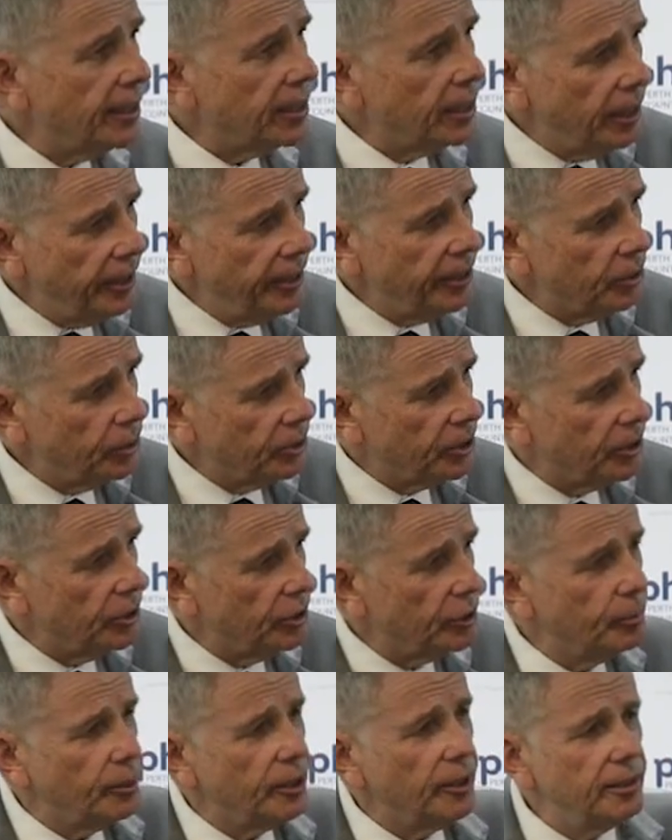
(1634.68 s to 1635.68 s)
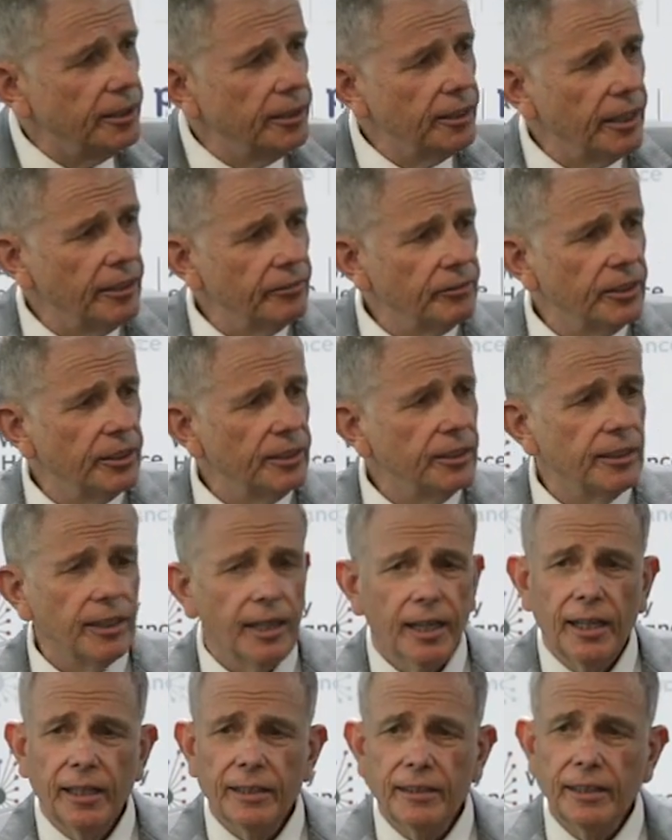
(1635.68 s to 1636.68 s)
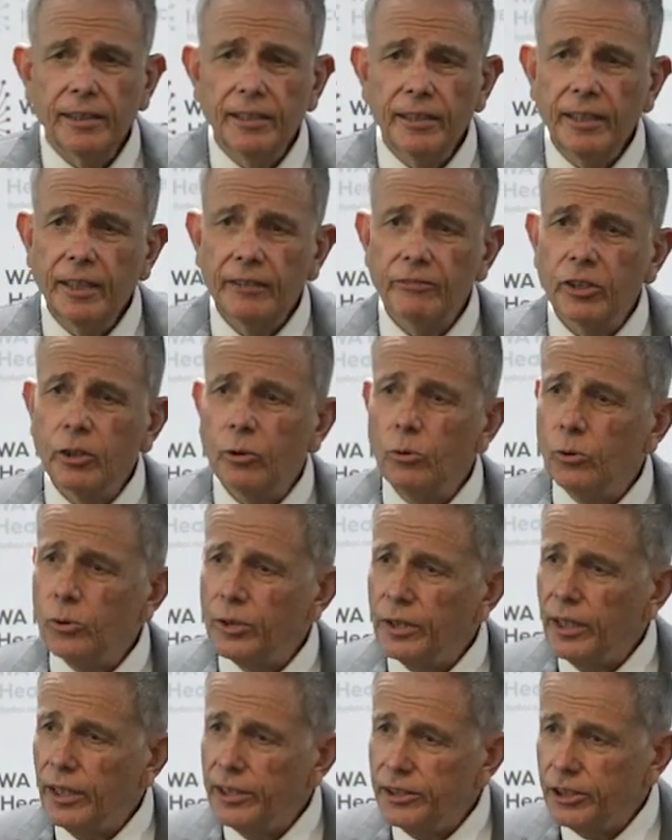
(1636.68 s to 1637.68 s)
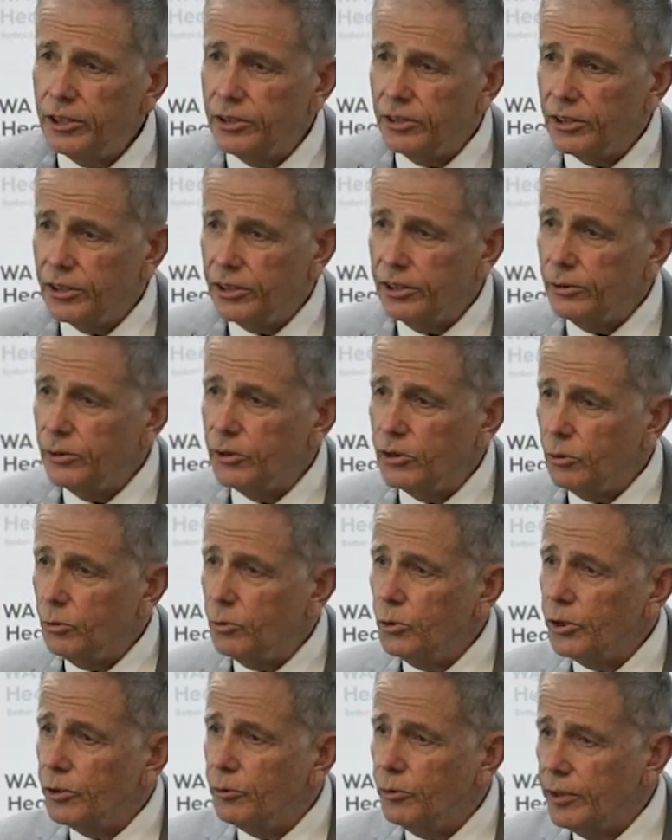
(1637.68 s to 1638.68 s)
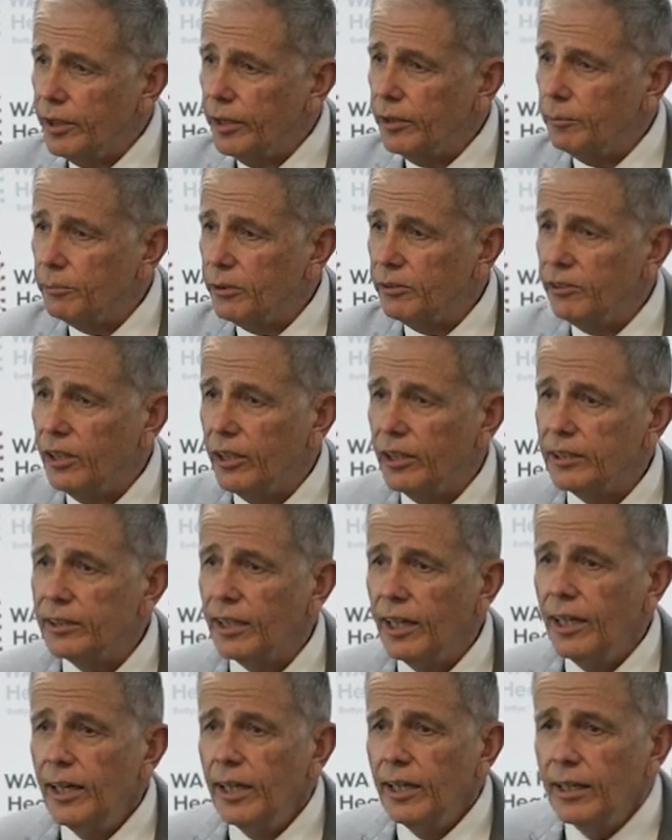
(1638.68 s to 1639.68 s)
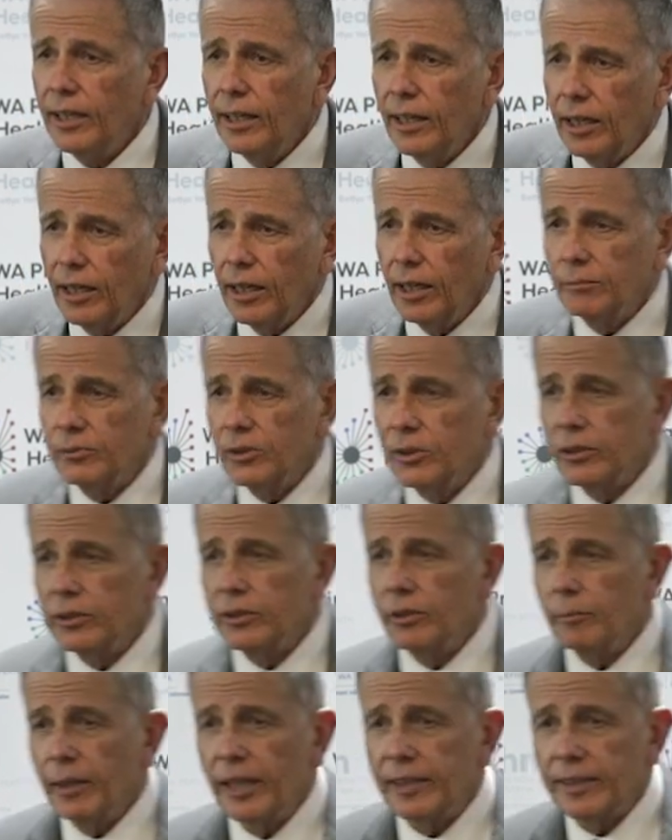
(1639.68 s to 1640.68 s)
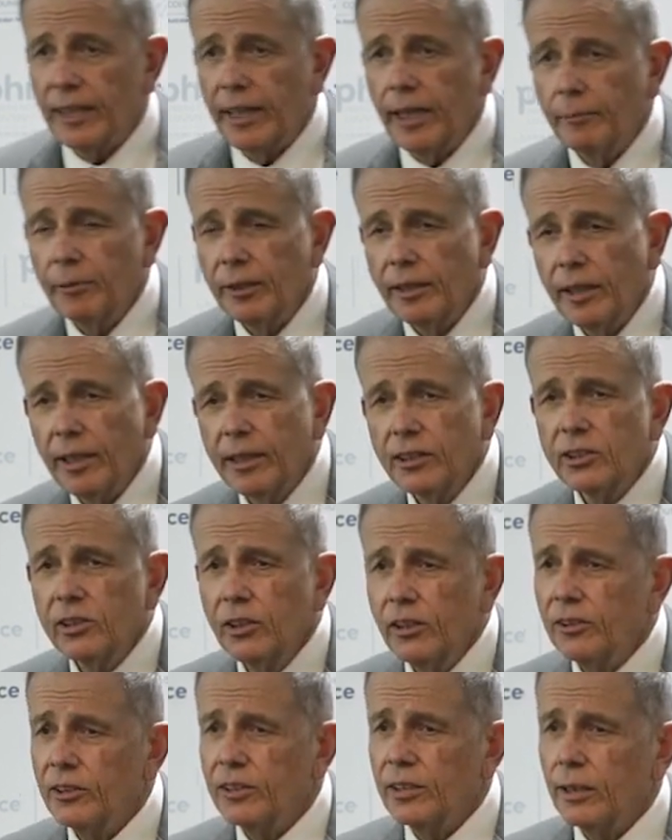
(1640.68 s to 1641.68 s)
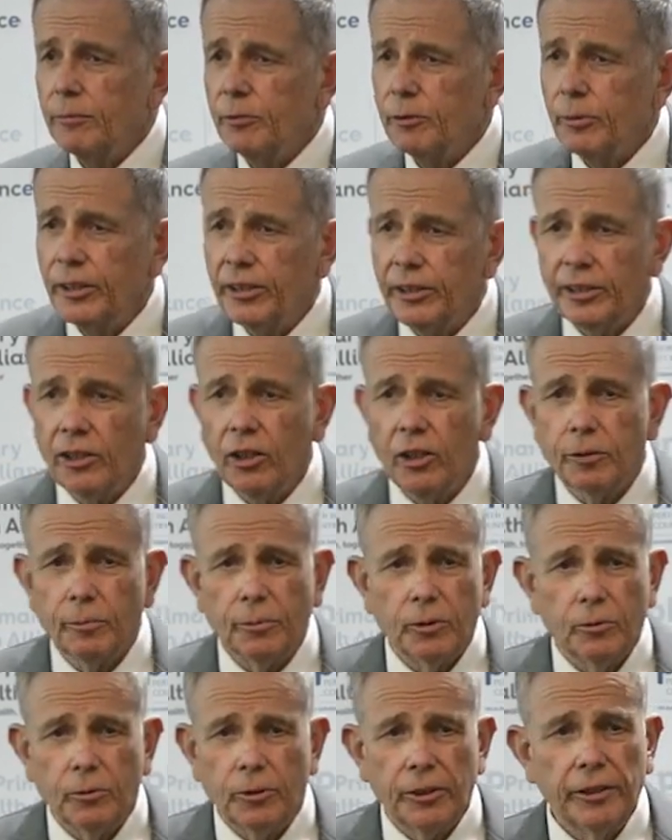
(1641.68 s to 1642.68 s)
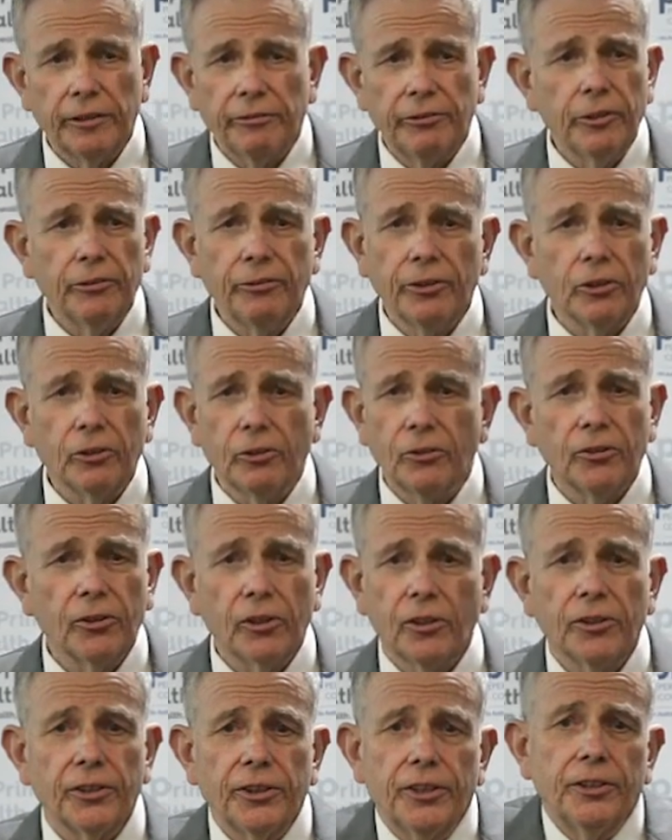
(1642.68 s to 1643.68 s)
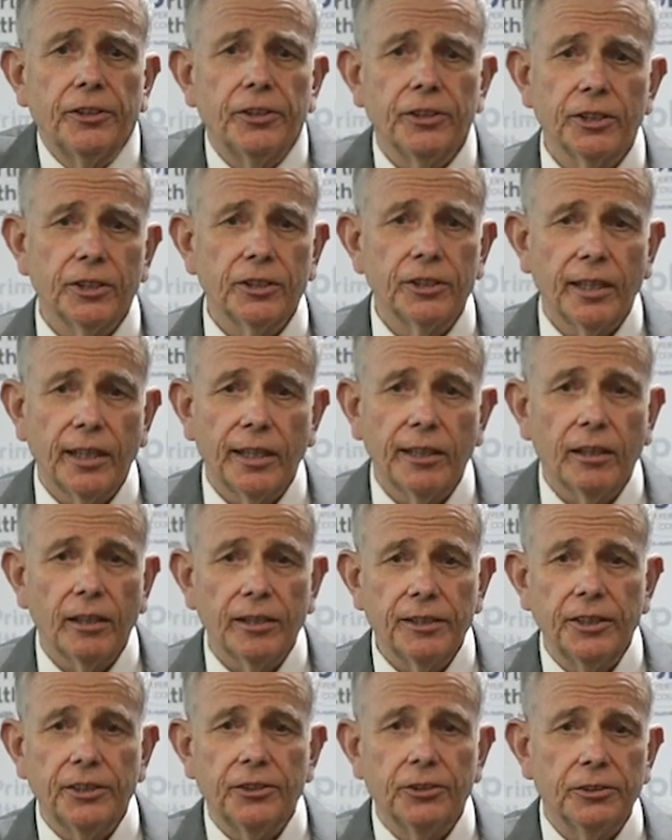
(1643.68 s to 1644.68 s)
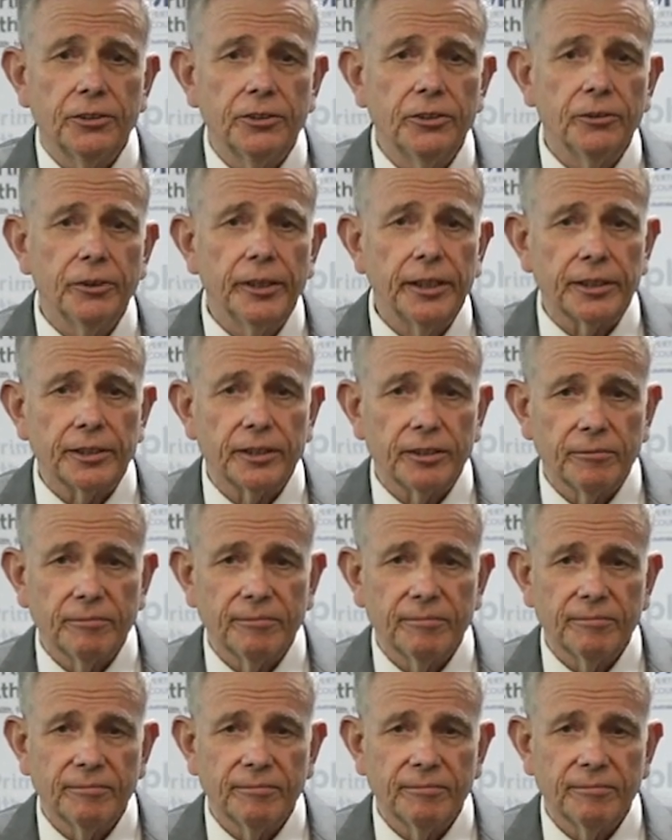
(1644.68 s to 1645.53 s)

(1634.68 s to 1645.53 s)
the clinical skills, but they didn't have the coordination skills to work with other providers to make that happen. And it's not the same as being in a hospital where if you've got authority, you can just say, I need you to do X,